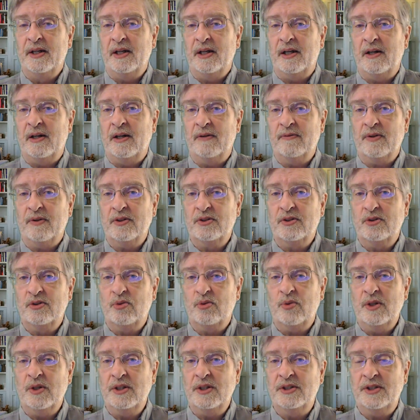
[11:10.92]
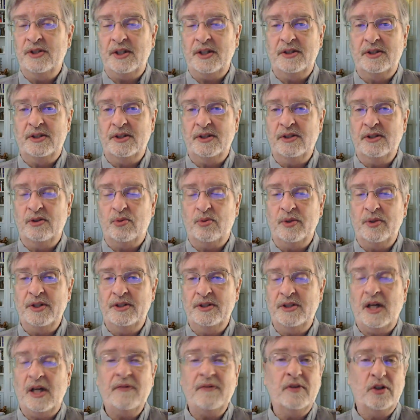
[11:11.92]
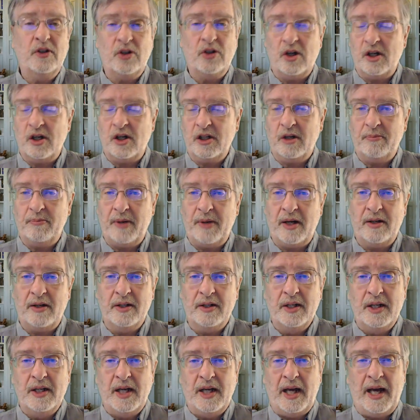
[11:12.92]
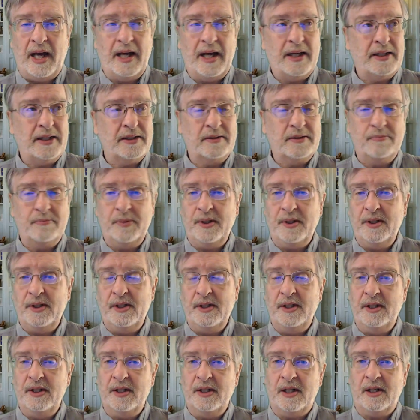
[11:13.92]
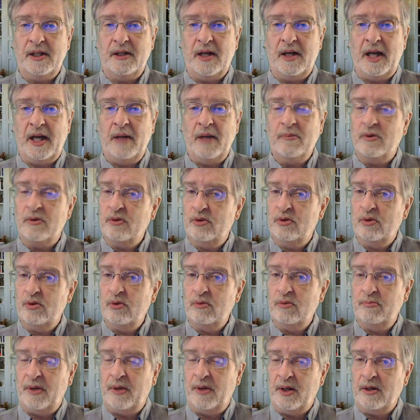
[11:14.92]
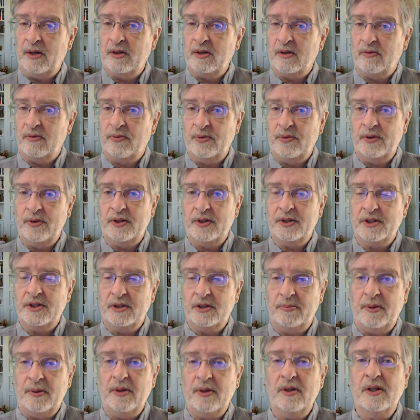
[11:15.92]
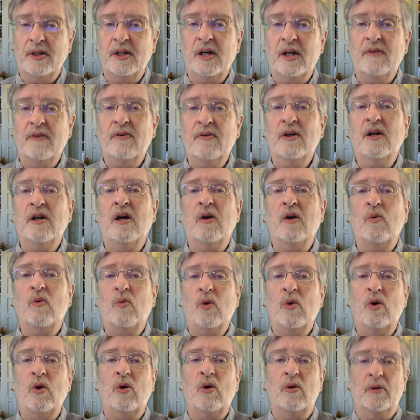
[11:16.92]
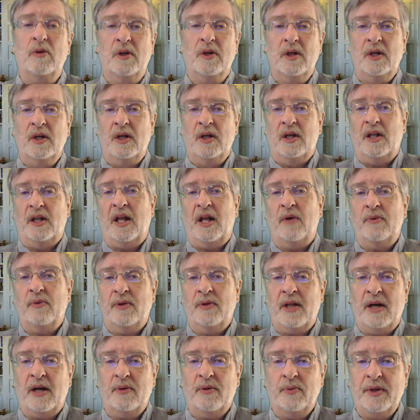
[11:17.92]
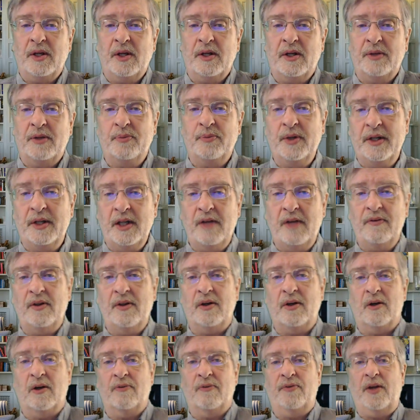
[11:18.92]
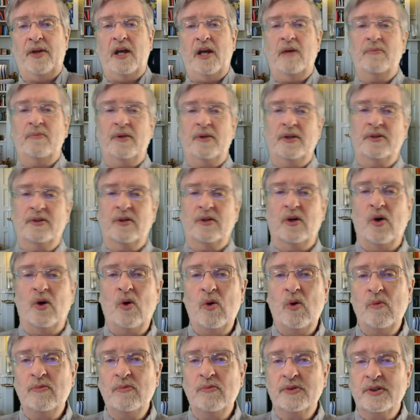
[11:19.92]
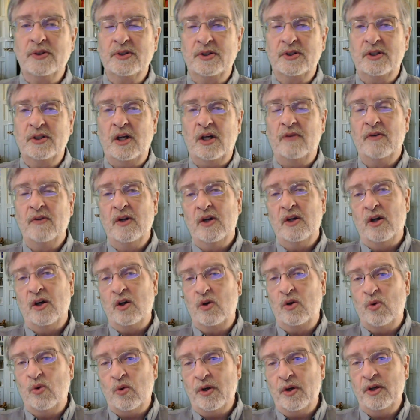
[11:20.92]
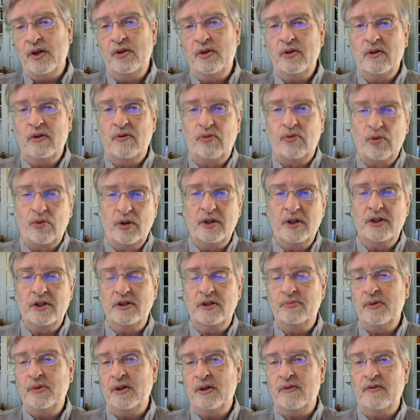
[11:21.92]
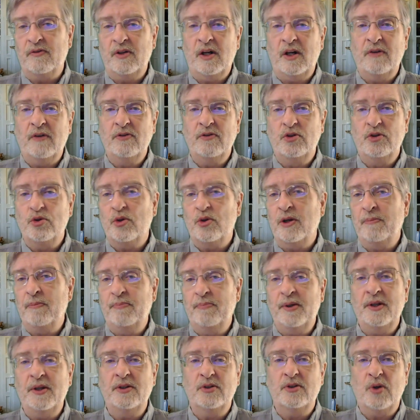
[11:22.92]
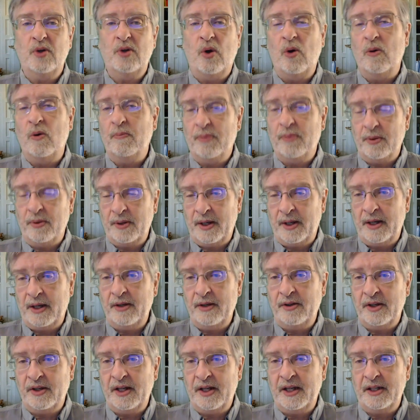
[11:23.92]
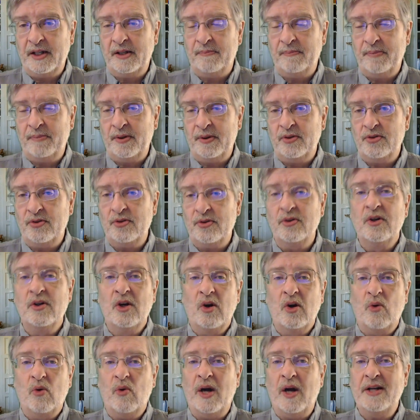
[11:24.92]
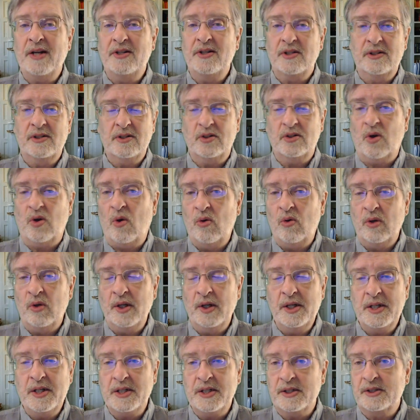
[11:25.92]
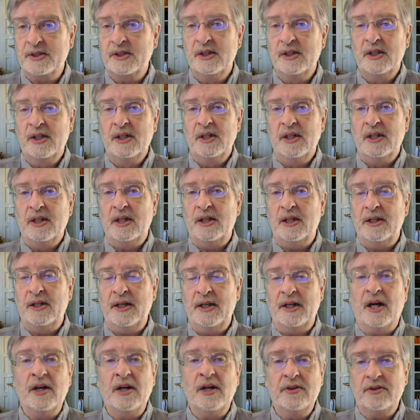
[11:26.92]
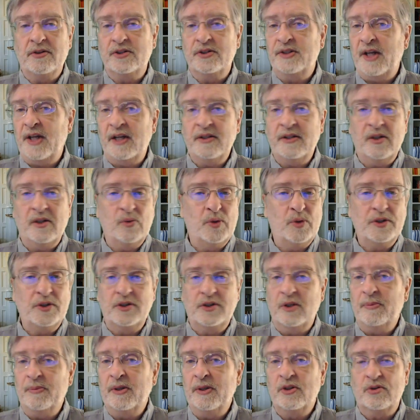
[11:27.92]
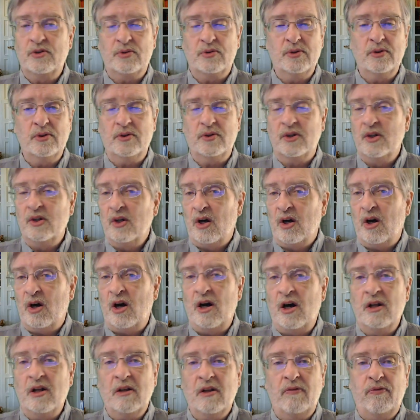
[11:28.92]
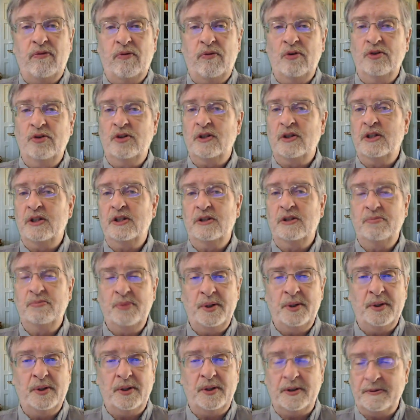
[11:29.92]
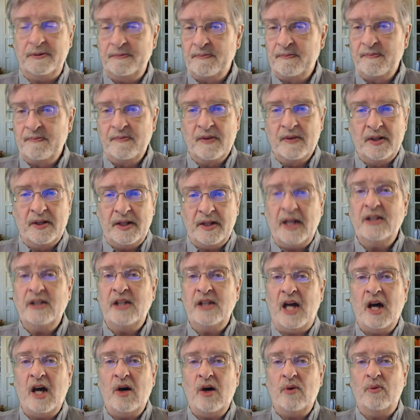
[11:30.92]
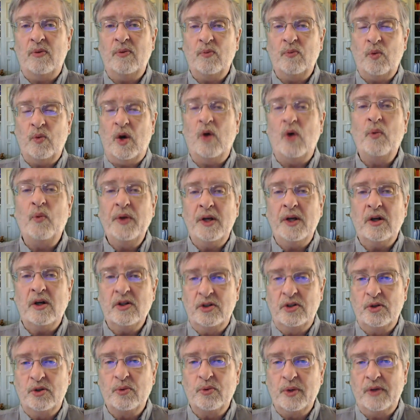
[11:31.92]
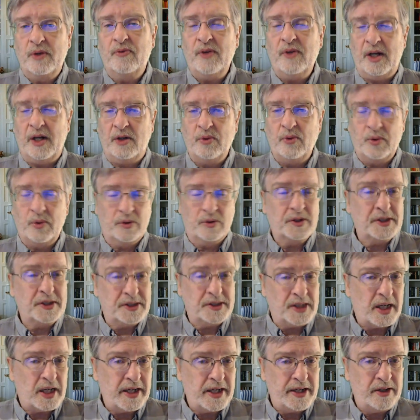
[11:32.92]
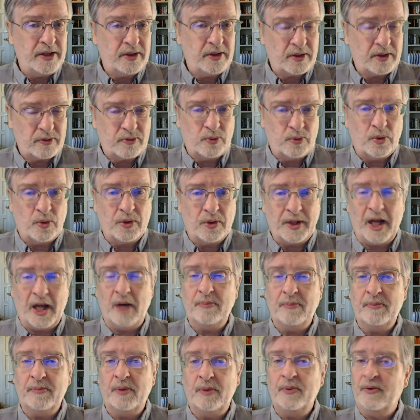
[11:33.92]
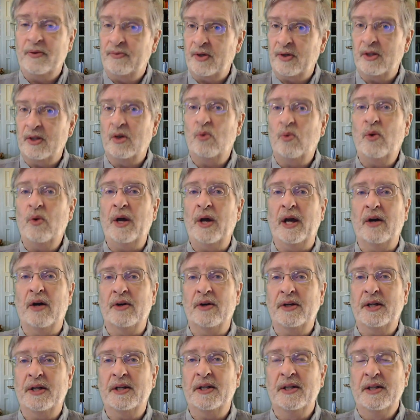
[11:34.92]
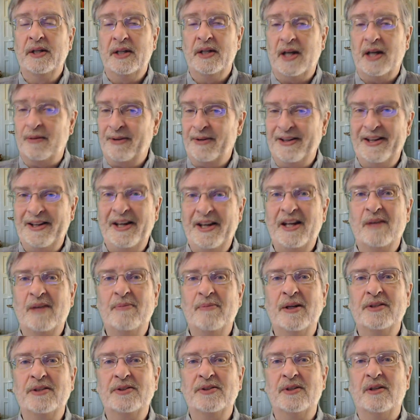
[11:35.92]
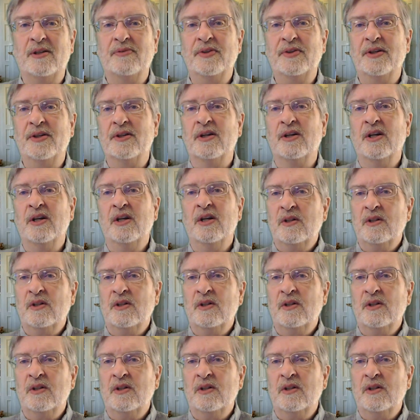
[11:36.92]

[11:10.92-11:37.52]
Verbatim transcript: uh, verse 26 and 27 talk about as being uh, able to bear the fruit of the Spirit and govern our world that, that we, we live in, our families, our homes, and stuff, according to the fruit of the Spirit of love, joy, peace, hope. Okay, do you get the picture? Righteousness, holiness, understanding, wisdom, and truth, all the fruits of the Spirit. That's how what we are to reflect. We are designed for that, but we fell away. I'll get, I'm getting ahead of myself here.